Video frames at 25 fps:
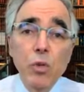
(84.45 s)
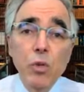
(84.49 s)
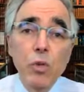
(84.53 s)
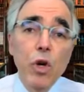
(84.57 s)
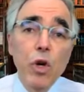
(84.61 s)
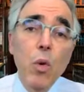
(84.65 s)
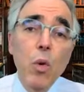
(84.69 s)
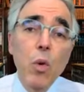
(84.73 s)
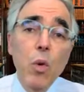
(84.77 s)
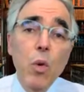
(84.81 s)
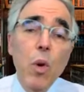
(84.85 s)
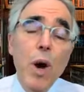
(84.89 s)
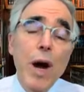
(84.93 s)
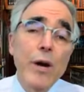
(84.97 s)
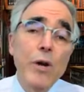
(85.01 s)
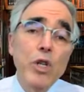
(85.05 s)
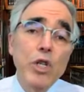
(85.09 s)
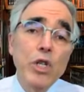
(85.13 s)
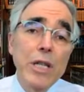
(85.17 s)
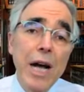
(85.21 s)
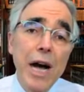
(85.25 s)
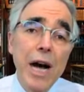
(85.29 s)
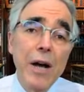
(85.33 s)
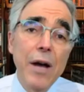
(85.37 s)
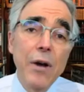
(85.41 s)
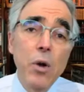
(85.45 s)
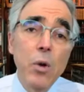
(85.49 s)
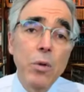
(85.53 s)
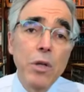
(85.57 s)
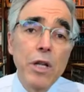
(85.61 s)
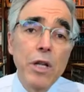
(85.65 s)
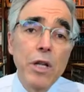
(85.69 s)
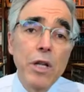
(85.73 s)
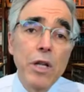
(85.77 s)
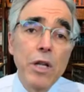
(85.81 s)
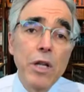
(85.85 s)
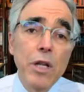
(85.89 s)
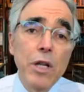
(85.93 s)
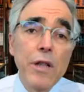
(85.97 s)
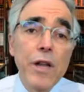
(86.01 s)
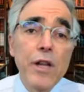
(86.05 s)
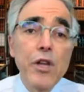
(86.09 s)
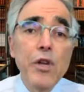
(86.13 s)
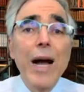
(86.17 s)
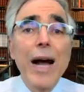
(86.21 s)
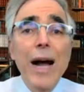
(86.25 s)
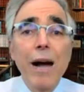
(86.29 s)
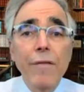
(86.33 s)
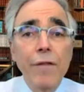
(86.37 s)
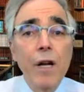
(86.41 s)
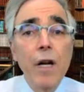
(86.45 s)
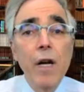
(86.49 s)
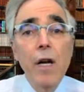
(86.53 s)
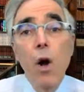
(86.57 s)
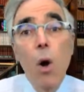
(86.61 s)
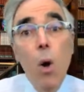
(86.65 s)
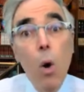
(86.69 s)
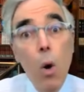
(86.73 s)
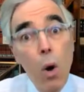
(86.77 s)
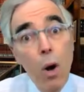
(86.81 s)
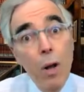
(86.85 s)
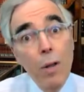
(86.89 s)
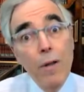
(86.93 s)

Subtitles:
requires not only that you have